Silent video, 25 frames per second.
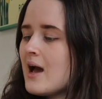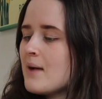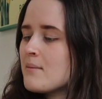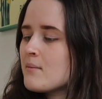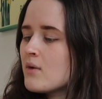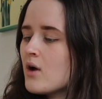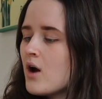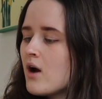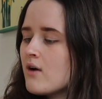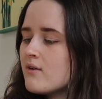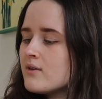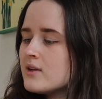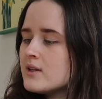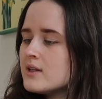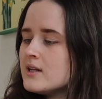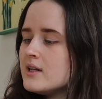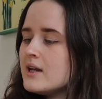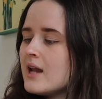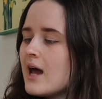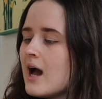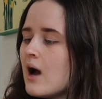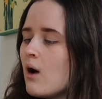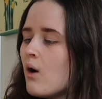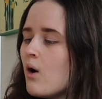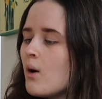I'm currently
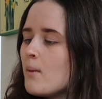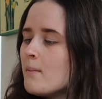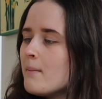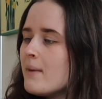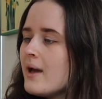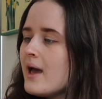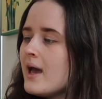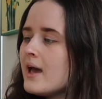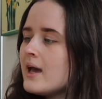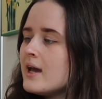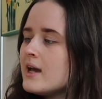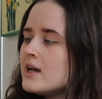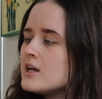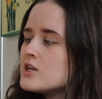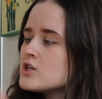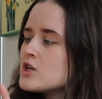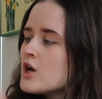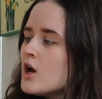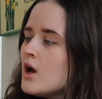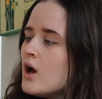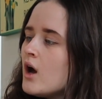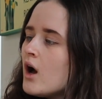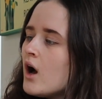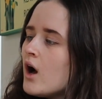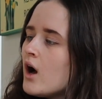now on
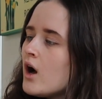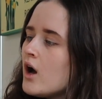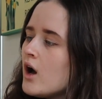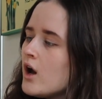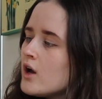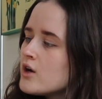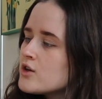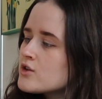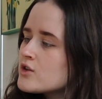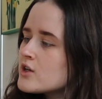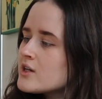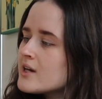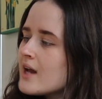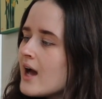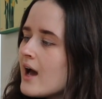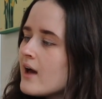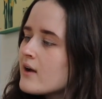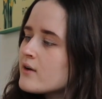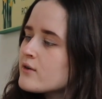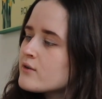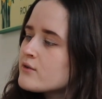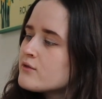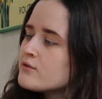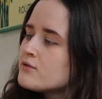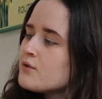page
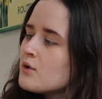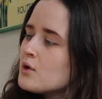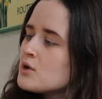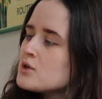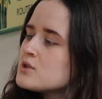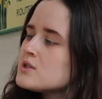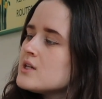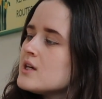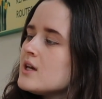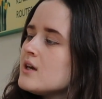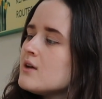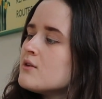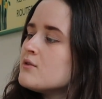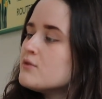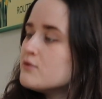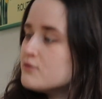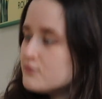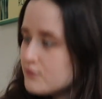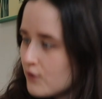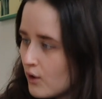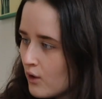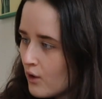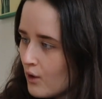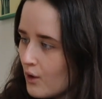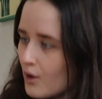
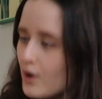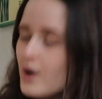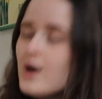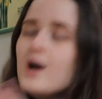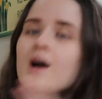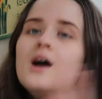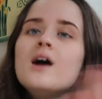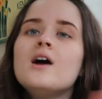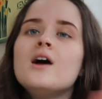144,